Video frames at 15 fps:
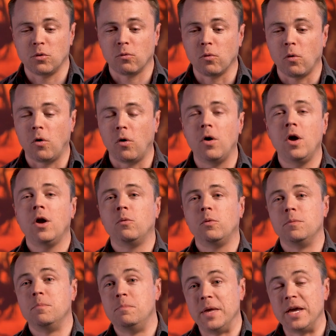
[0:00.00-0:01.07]
will roll
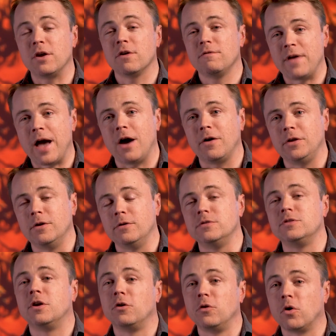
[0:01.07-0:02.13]
with bigger
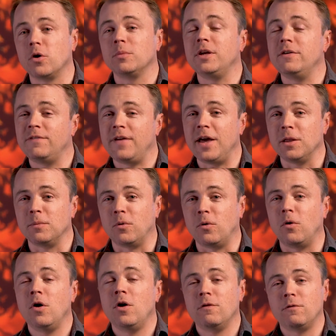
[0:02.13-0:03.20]
values that are normally
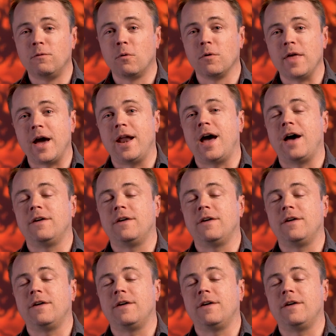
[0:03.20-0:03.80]
available for that